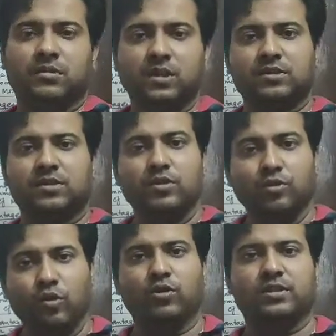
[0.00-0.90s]
these
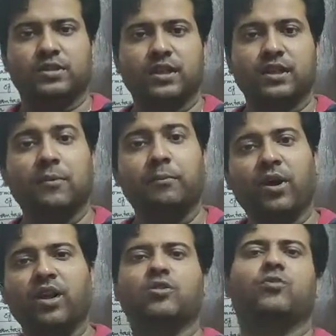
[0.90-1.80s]
notes in a
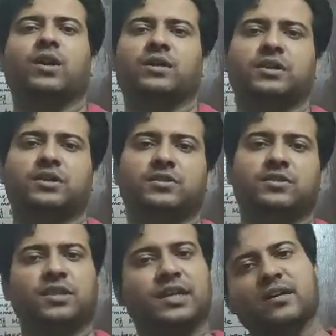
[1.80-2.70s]
bulk quantities.
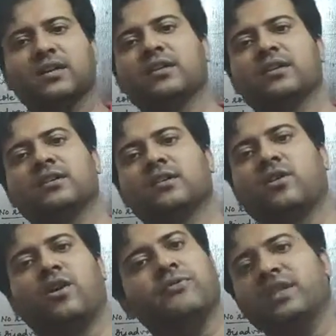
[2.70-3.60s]
There,
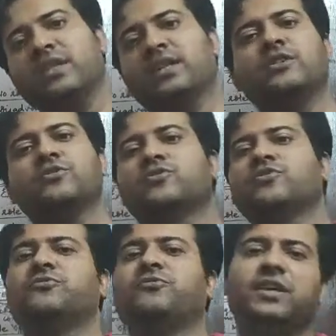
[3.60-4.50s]
often they used to
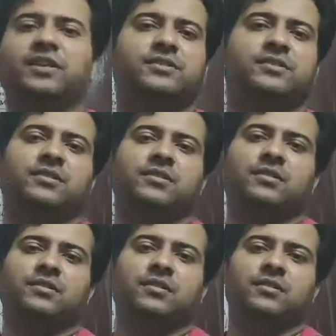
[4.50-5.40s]
face
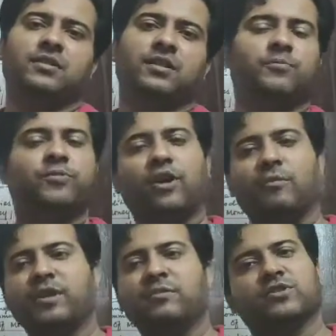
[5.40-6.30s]
the
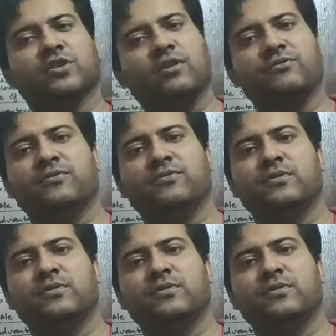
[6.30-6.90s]
problems of